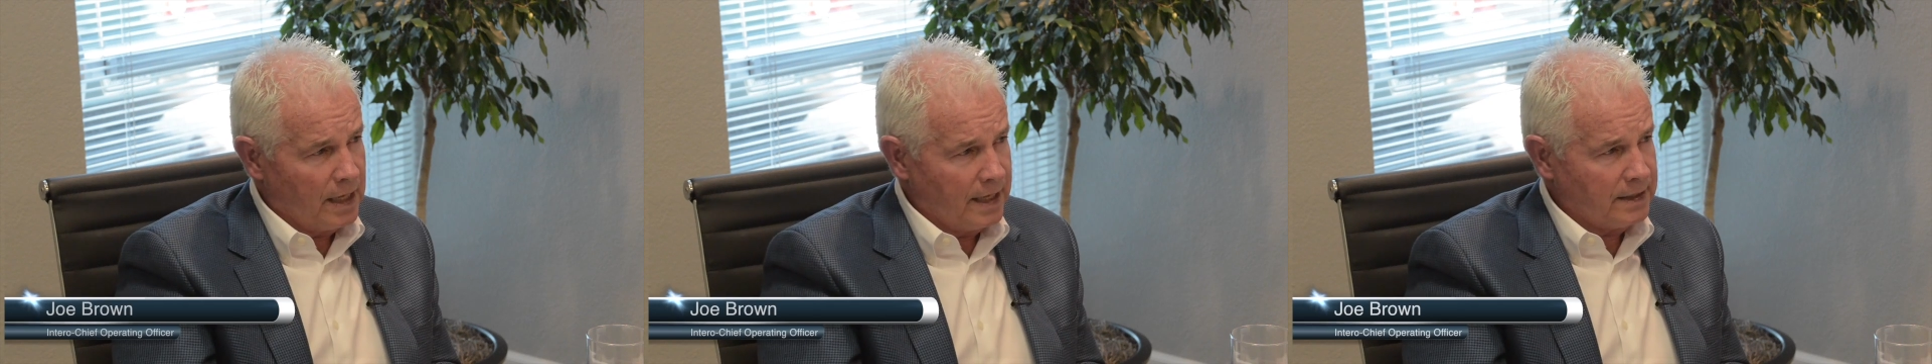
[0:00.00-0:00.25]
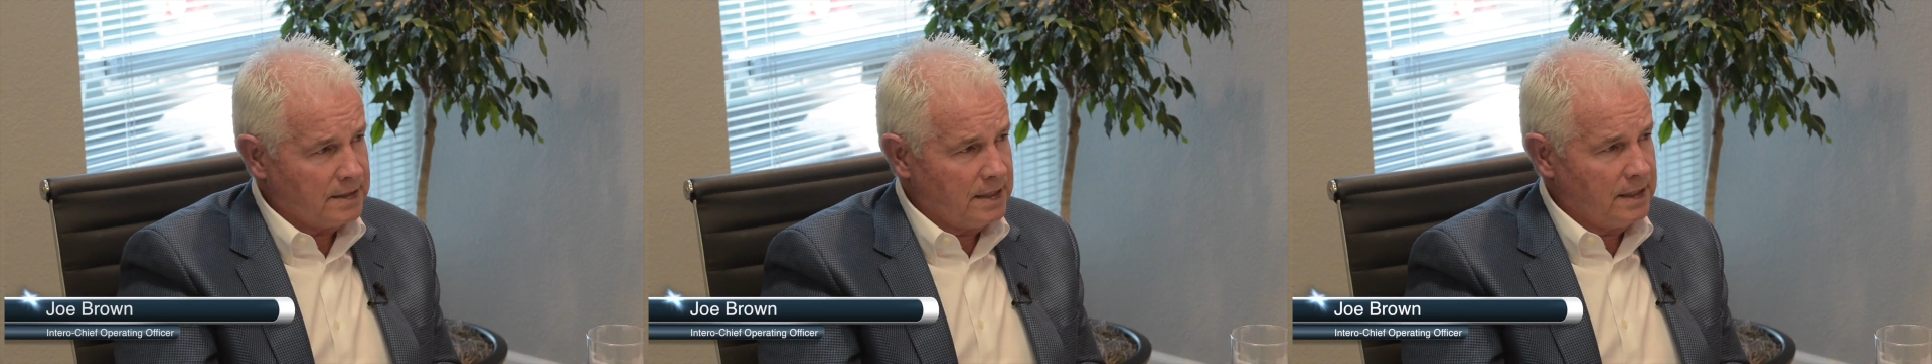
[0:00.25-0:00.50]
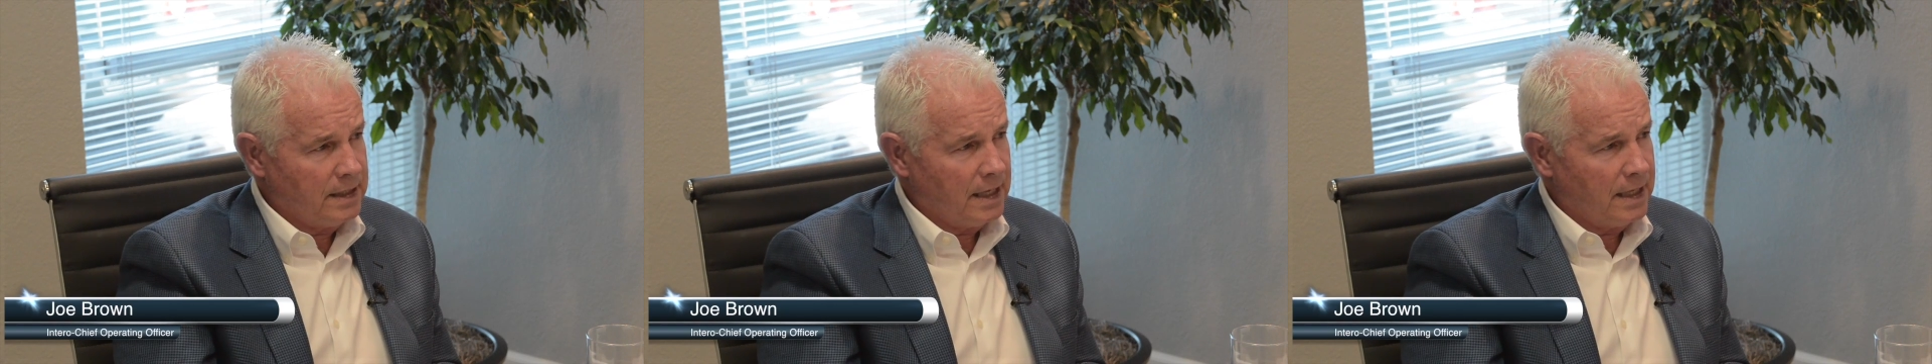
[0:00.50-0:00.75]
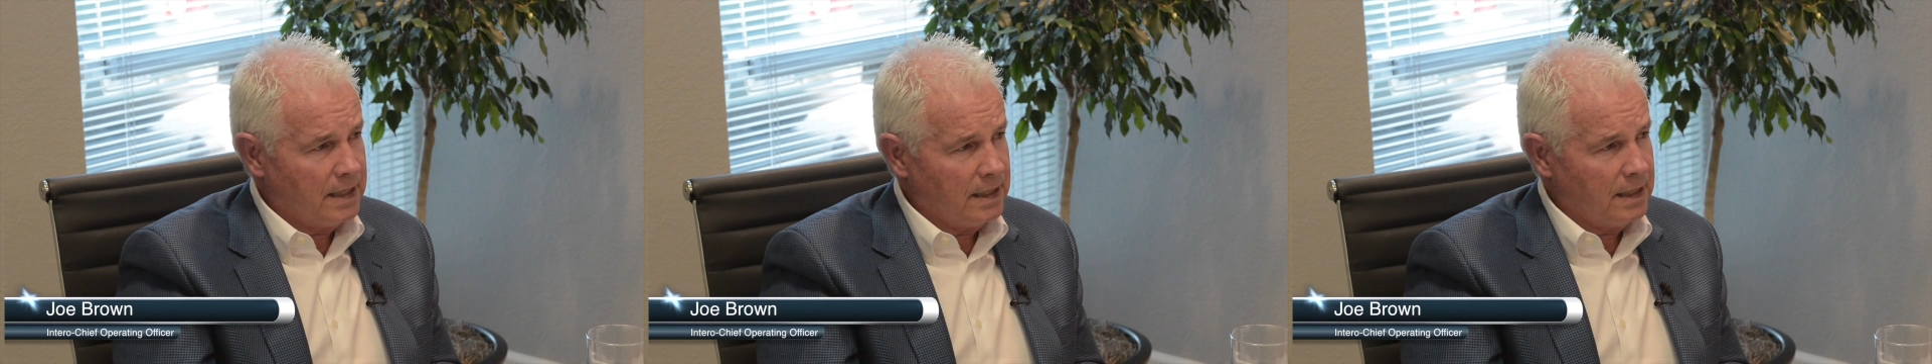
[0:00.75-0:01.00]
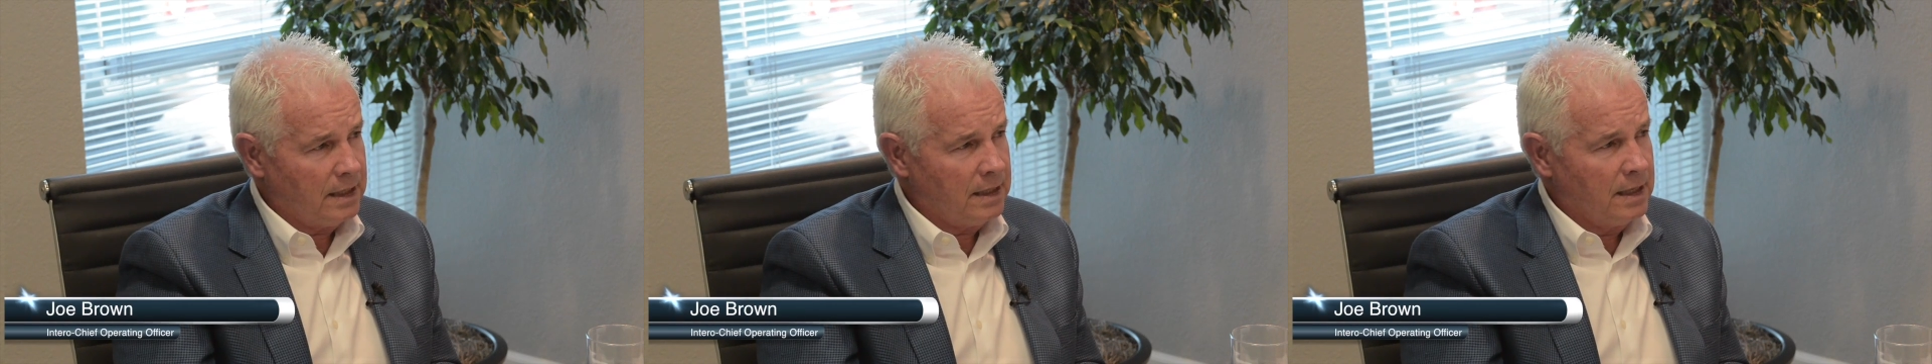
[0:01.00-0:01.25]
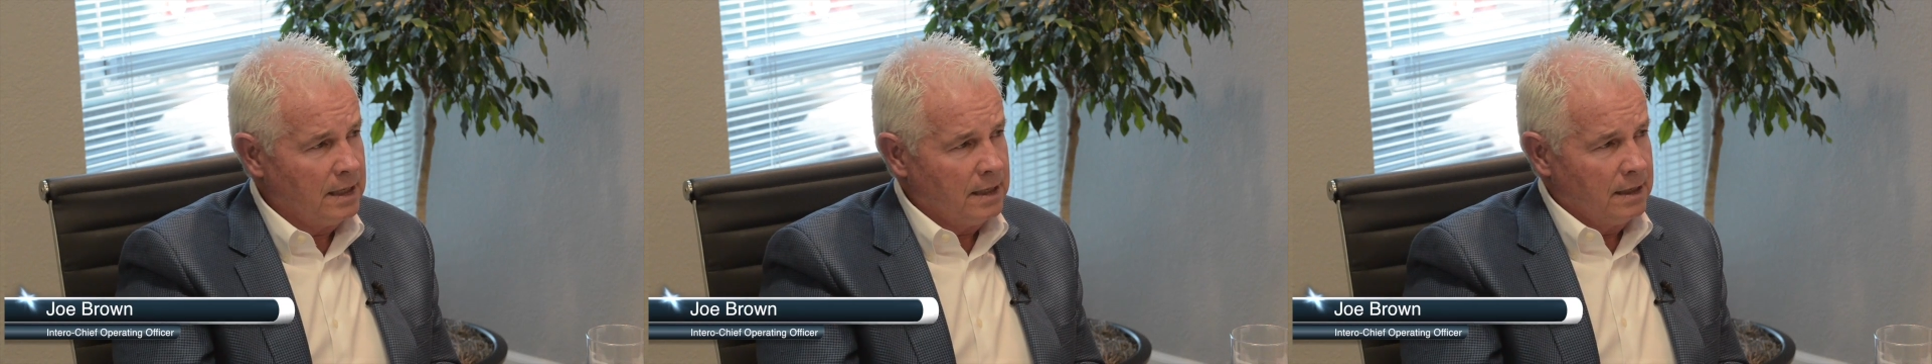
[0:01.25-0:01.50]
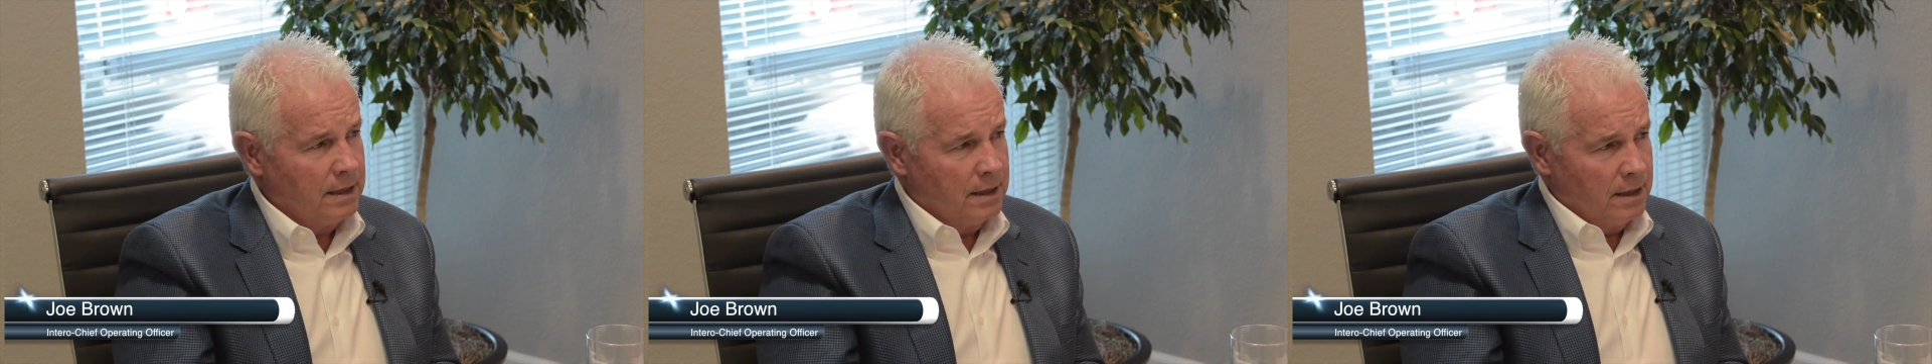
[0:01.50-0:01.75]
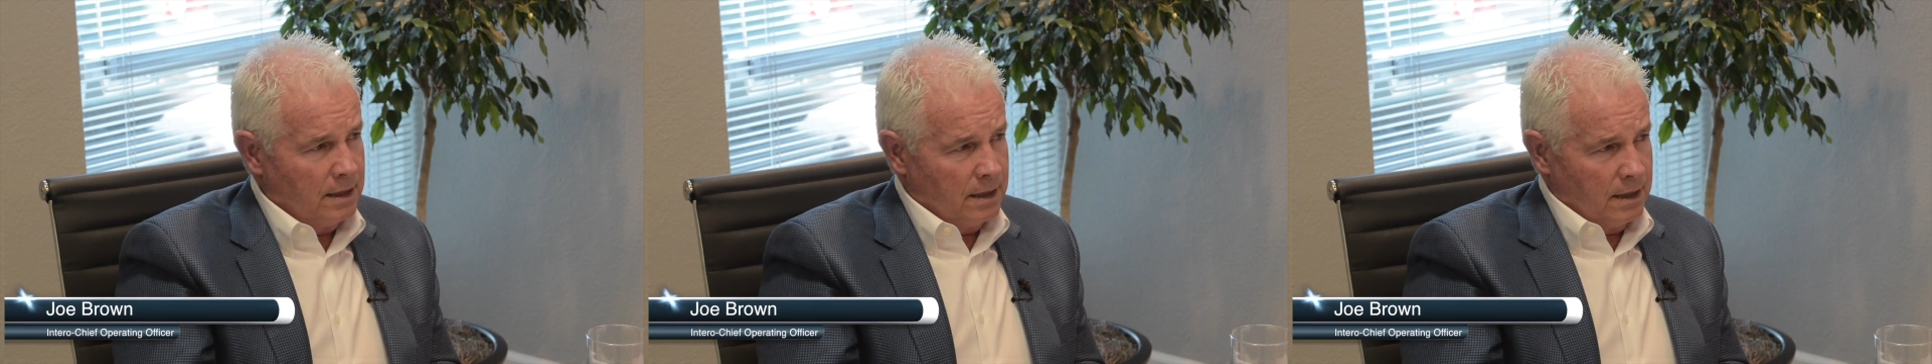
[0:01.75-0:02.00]

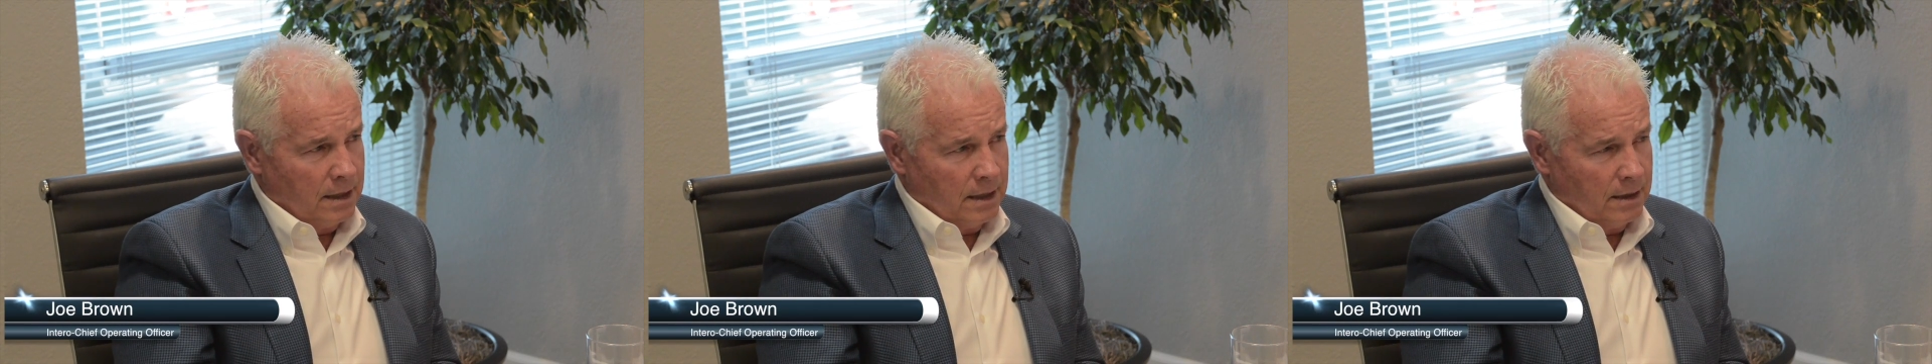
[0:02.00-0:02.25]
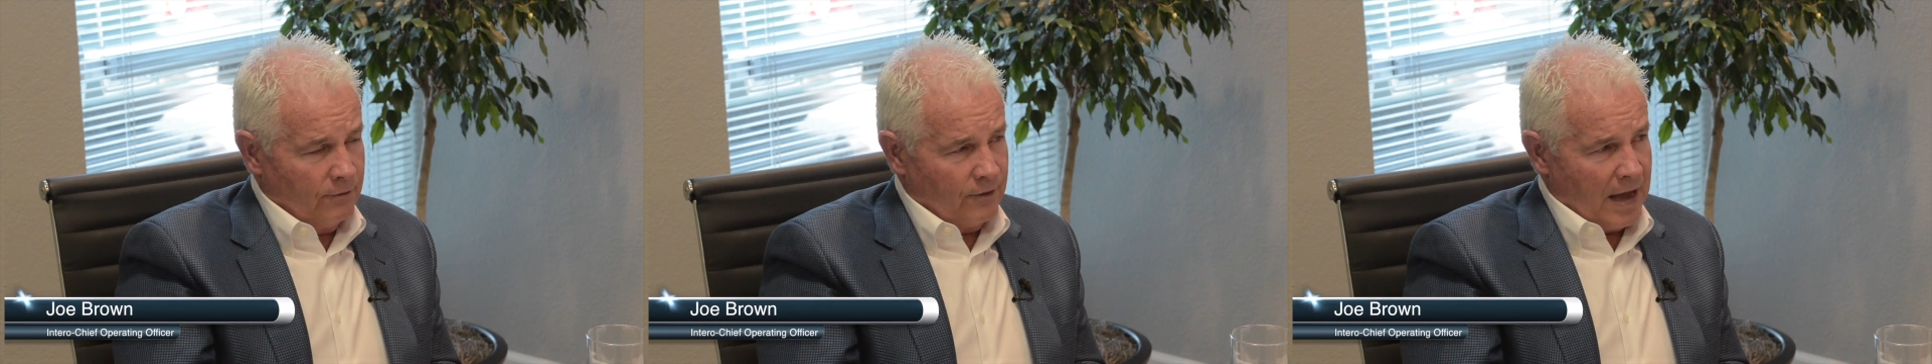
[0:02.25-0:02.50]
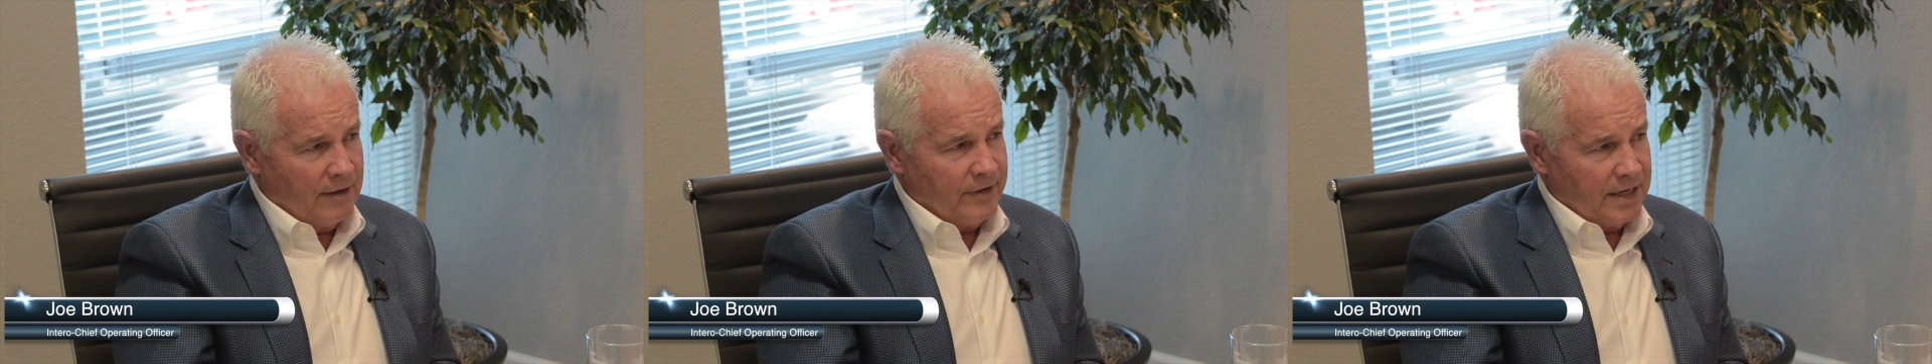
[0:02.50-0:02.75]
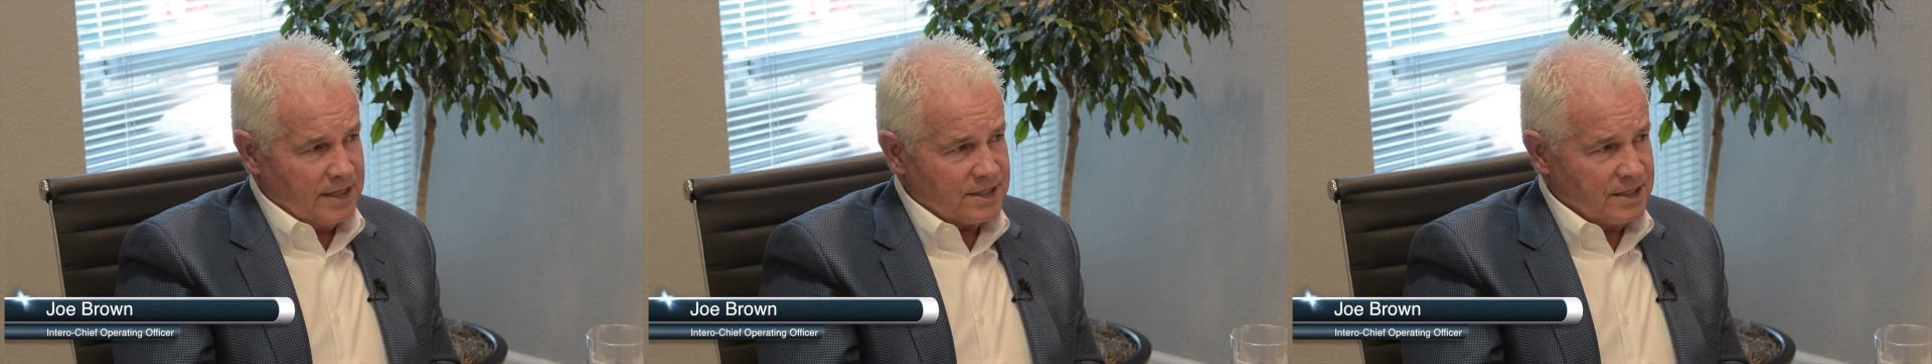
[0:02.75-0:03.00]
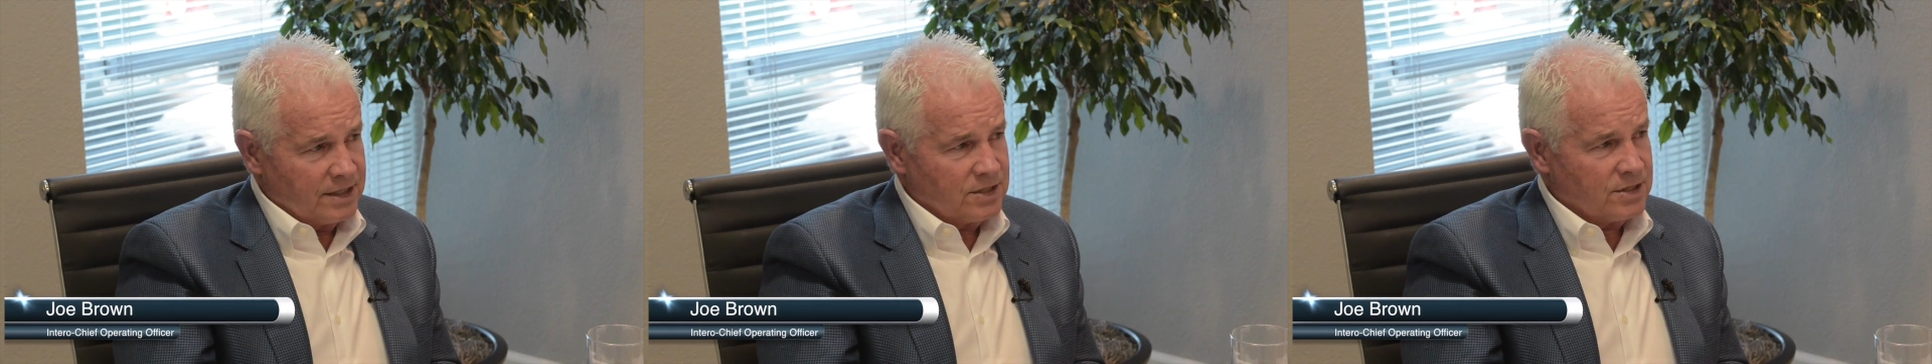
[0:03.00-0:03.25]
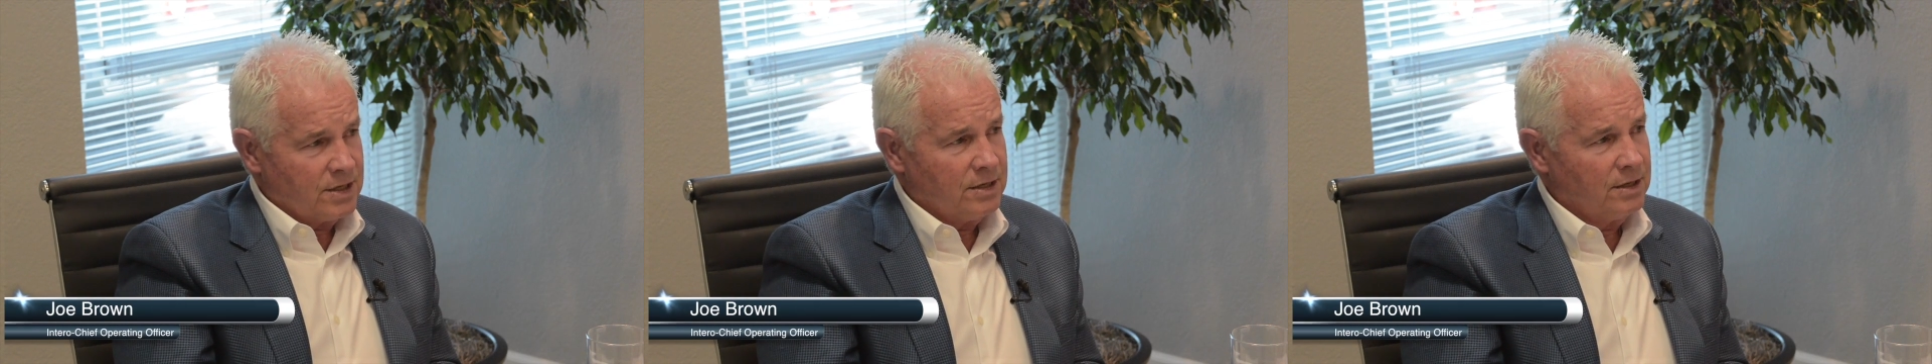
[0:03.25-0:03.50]
1985, 86.